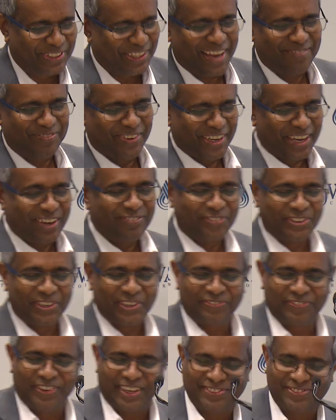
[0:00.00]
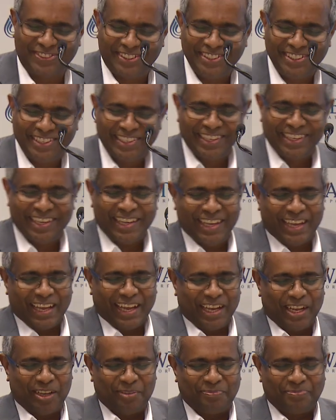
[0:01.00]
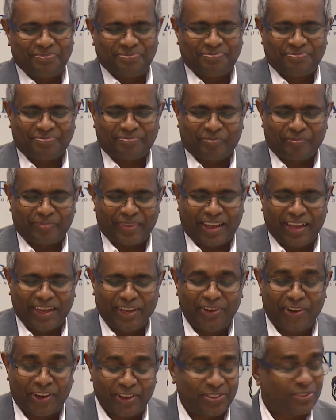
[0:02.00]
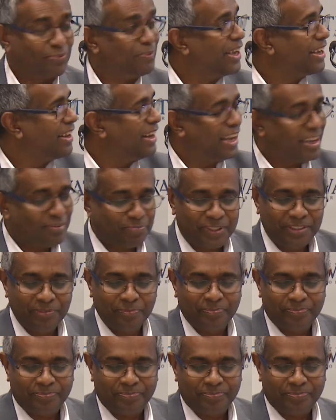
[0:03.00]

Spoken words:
that we did work very well in order to make it happen.